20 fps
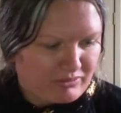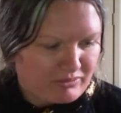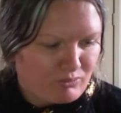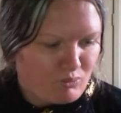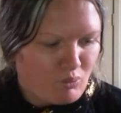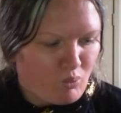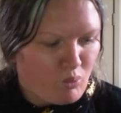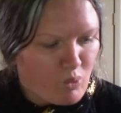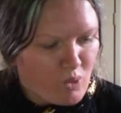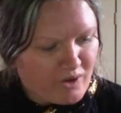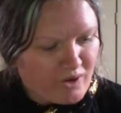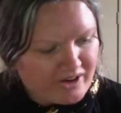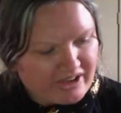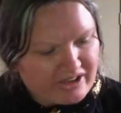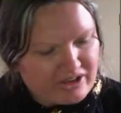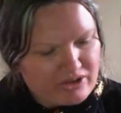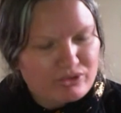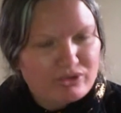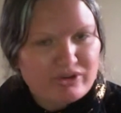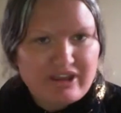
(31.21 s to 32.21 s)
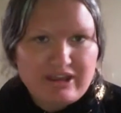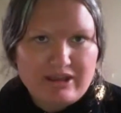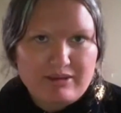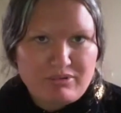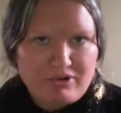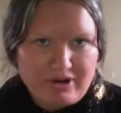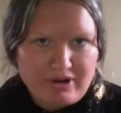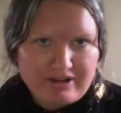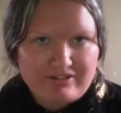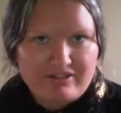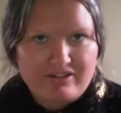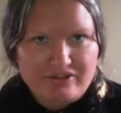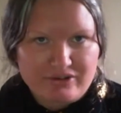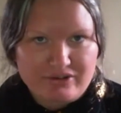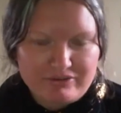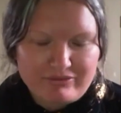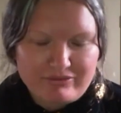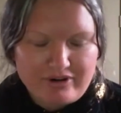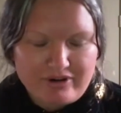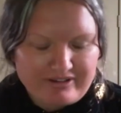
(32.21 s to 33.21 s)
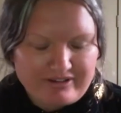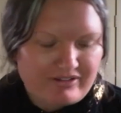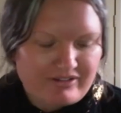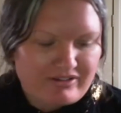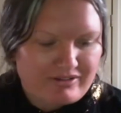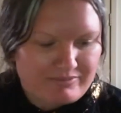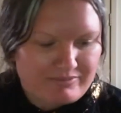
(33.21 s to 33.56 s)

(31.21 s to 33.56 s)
what are your key products and offerings?